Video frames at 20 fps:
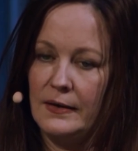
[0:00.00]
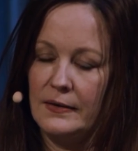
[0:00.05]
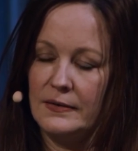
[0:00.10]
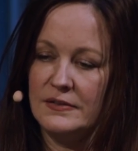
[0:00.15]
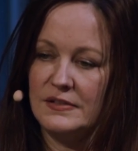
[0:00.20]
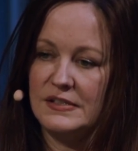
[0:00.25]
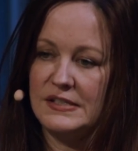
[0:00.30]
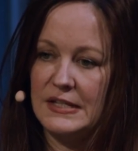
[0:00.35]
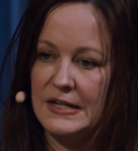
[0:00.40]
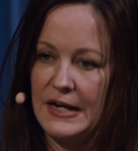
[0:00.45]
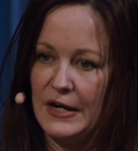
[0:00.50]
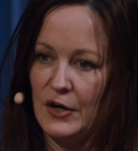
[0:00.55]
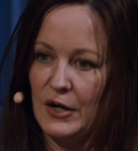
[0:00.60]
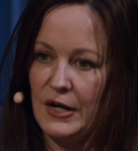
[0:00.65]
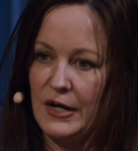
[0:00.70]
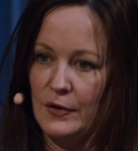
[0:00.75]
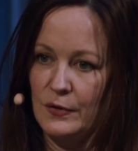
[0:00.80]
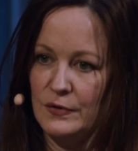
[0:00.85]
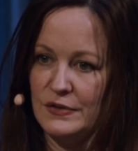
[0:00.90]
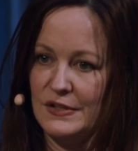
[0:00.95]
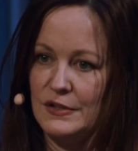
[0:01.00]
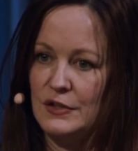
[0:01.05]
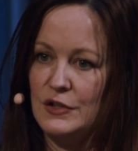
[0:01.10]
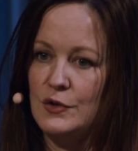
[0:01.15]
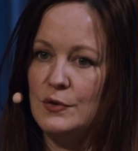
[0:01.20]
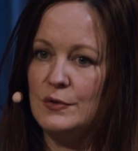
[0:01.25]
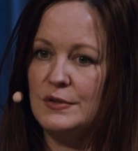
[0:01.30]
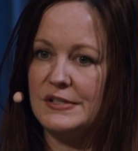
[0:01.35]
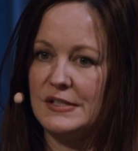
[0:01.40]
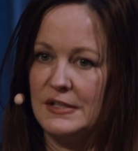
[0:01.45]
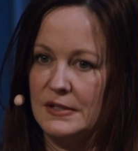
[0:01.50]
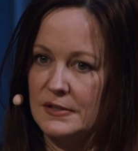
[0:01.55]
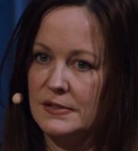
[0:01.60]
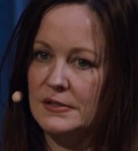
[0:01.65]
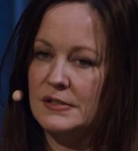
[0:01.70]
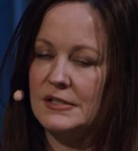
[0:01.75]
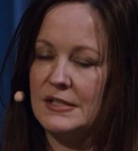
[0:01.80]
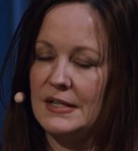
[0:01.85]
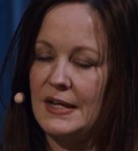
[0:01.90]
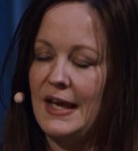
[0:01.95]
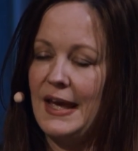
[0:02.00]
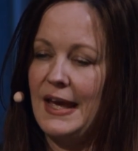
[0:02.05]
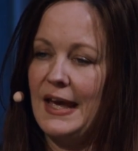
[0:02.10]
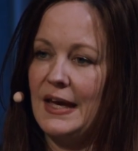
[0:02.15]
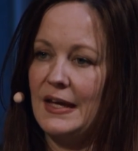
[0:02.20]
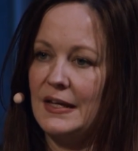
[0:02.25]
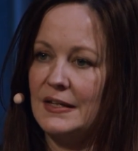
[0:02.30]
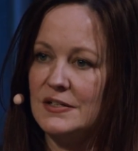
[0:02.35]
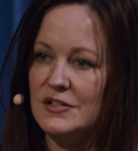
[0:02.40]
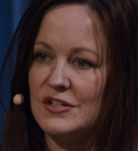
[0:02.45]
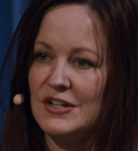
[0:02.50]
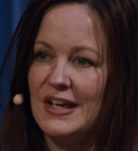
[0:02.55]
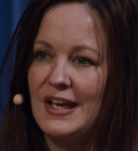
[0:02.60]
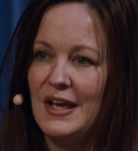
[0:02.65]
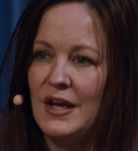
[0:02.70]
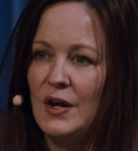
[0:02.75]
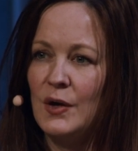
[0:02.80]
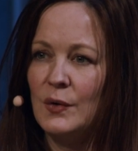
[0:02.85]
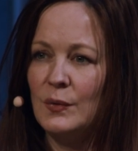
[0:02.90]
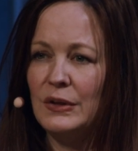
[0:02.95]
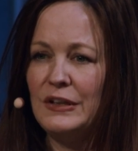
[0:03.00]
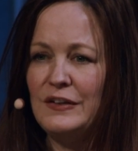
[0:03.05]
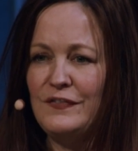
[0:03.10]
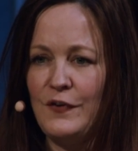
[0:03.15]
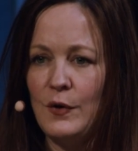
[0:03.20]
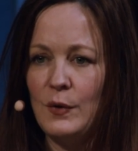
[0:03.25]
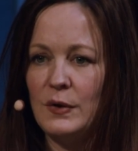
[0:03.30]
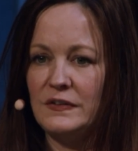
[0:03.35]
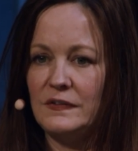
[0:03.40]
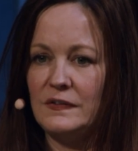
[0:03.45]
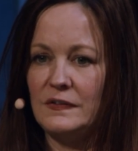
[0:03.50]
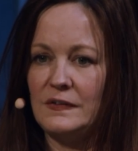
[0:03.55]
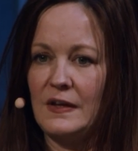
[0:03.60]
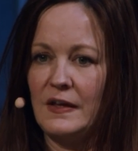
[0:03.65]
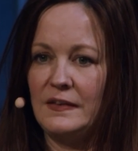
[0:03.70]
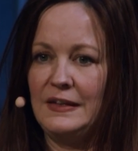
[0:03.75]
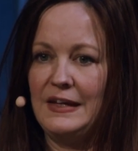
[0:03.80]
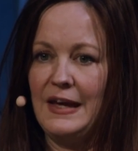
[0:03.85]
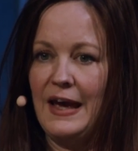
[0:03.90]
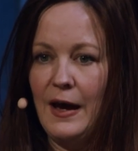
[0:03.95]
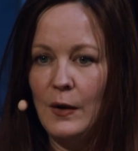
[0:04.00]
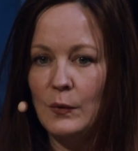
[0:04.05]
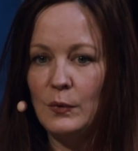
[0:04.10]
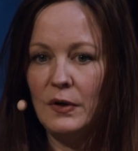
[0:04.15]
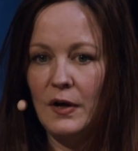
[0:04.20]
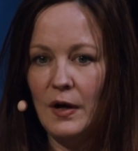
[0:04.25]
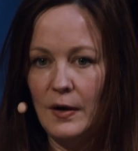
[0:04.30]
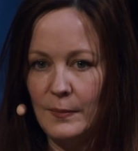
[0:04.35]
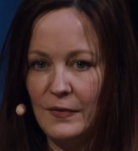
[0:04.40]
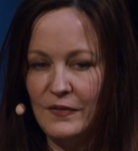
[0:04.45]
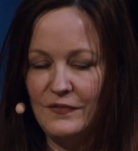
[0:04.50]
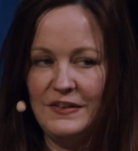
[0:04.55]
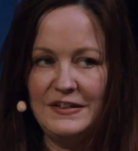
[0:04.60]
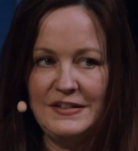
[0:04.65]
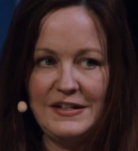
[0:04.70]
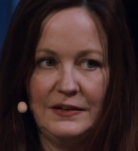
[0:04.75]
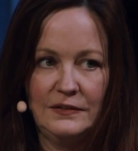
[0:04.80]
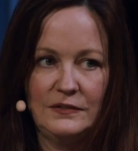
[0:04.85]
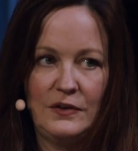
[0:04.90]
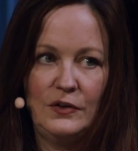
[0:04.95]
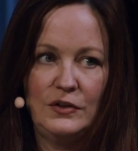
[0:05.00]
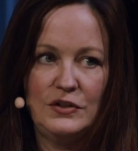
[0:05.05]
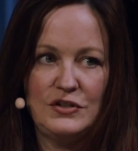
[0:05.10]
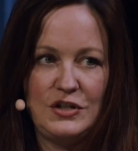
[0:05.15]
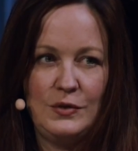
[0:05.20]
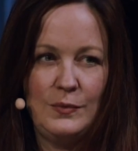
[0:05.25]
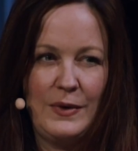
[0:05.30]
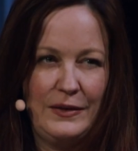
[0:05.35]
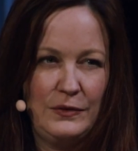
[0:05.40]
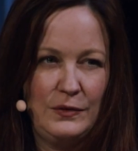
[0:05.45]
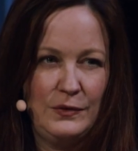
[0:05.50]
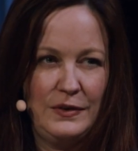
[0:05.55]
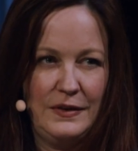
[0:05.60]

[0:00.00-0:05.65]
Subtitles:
scenarios and uses, and really focuses on the outcome of the technology rather